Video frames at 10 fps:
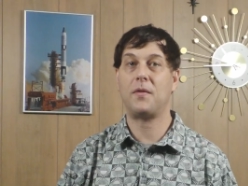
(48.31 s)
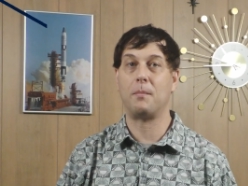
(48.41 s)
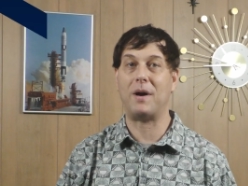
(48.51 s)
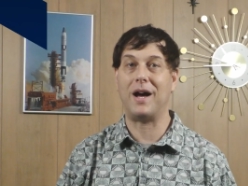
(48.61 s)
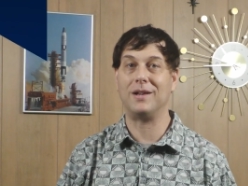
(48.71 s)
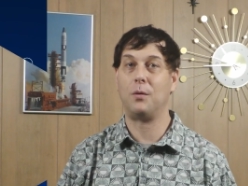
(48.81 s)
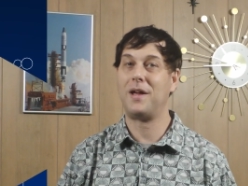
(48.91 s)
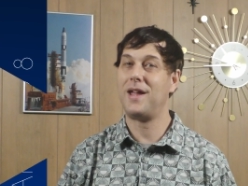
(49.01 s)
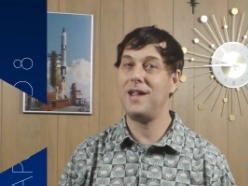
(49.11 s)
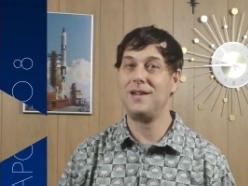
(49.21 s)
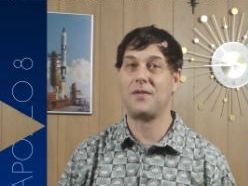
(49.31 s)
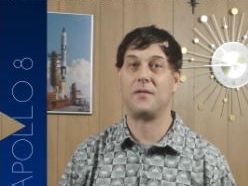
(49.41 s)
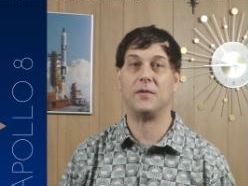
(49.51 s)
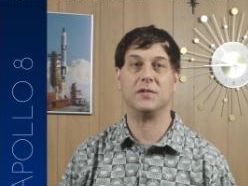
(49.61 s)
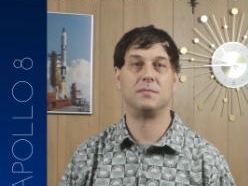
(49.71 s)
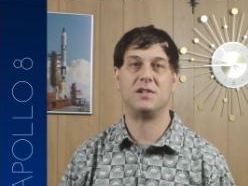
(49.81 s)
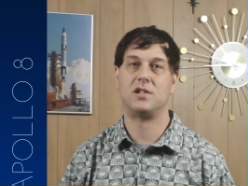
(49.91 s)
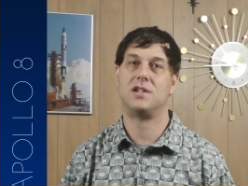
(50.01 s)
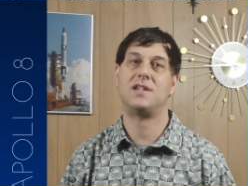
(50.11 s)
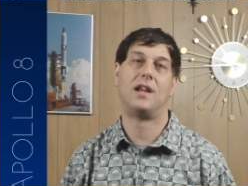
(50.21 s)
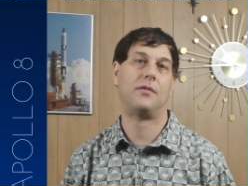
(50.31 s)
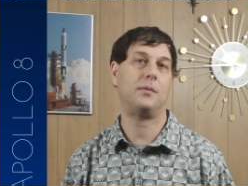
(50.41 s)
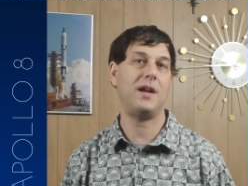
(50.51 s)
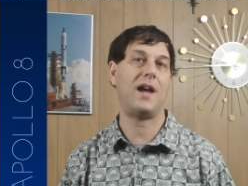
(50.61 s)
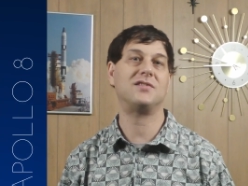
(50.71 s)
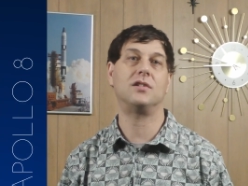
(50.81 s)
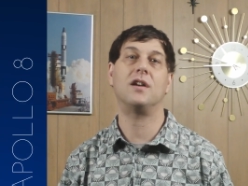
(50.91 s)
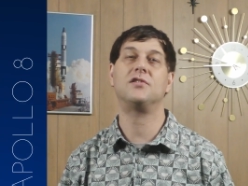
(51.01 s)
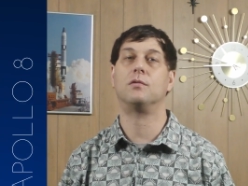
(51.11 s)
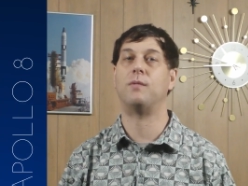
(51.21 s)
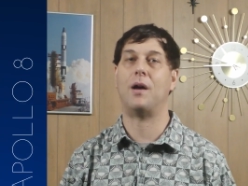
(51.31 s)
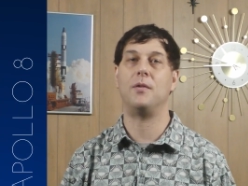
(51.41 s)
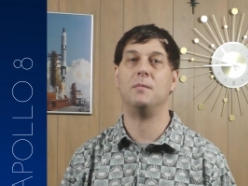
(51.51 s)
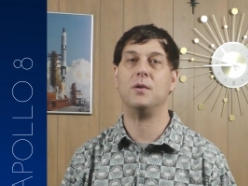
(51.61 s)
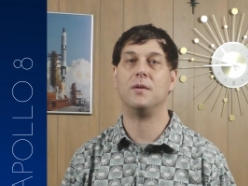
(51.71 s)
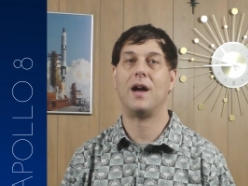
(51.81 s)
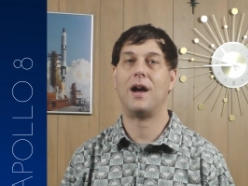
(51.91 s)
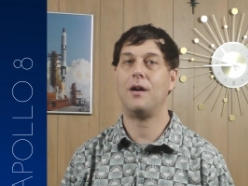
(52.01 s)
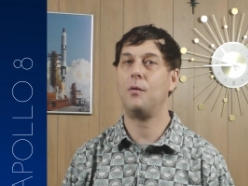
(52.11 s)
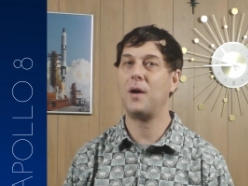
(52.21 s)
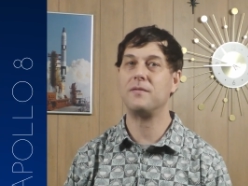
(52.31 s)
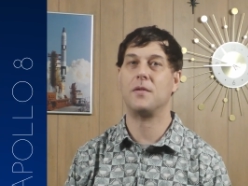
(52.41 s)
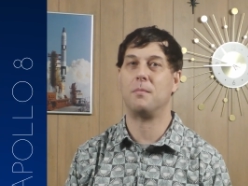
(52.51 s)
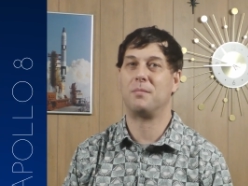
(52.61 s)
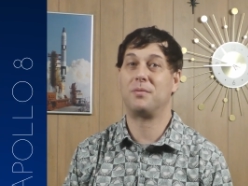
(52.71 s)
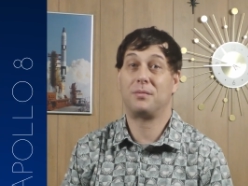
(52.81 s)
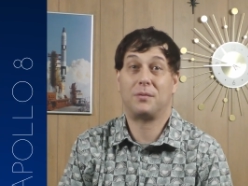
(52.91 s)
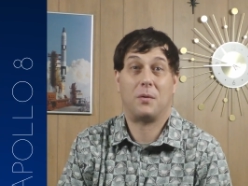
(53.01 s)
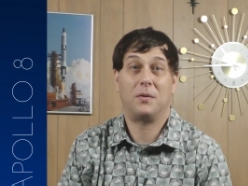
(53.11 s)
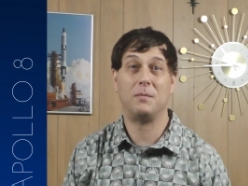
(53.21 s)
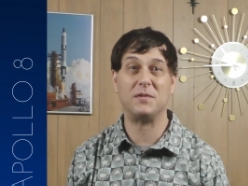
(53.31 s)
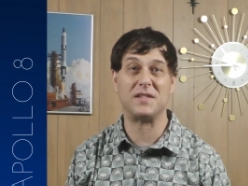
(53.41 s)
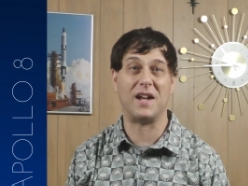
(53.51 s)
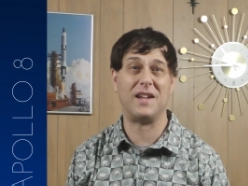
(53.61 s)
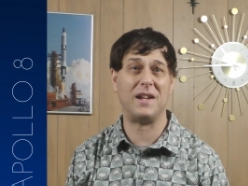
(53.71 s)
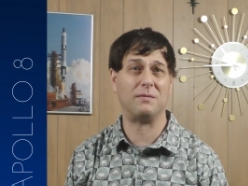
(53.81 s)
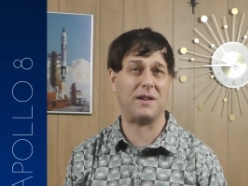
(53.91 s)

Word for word: with Apollo 8, the first mission to take three astronauts around the moon. However, the program was not yet